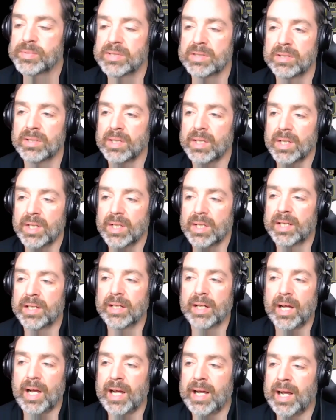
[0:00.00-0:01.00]
And and
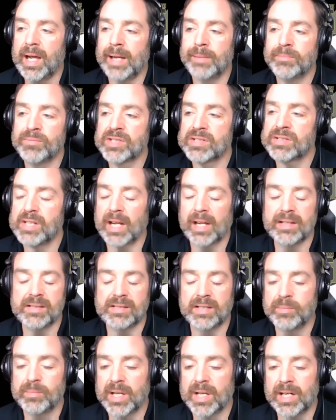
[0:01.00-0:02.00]
I, I'm just, like I
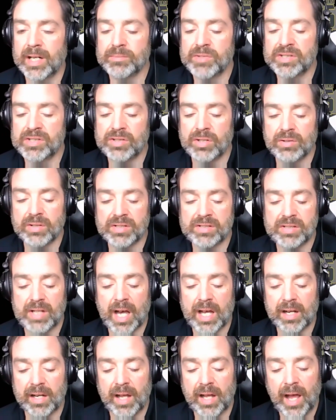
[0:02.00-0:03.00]
said, man, I'm just so
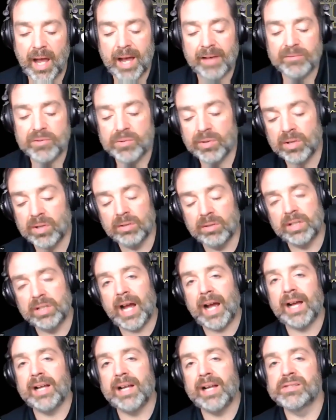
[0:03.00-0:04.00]
excited to have you on.
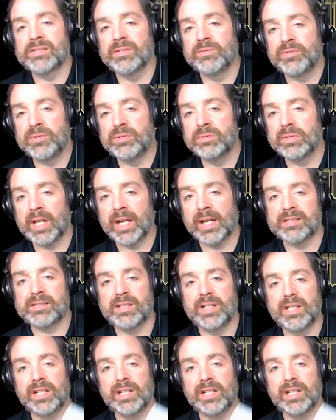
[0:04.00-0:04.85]
Guys, if you, like I said,